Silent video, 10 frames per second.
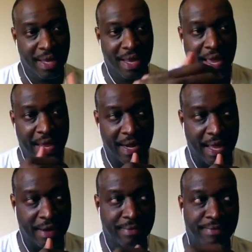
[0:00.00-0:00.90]

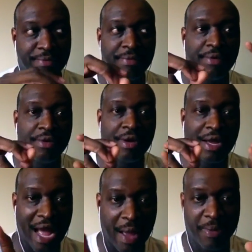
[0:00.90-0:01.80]
and
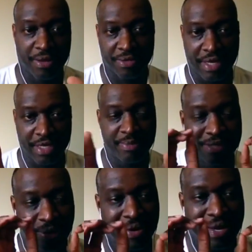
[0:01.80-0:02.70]
copy those things. But
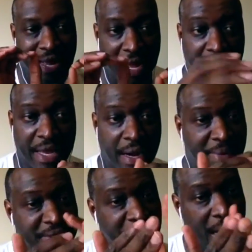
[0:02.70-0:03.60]
don't again. I'm
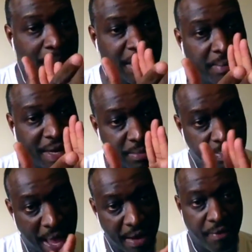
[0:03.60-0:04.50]
not saying copy anybody's
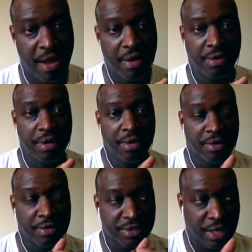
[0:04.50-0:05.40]
background
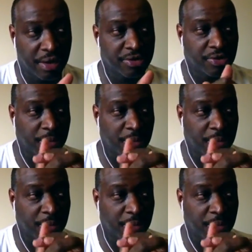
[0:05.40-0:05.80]
or skills or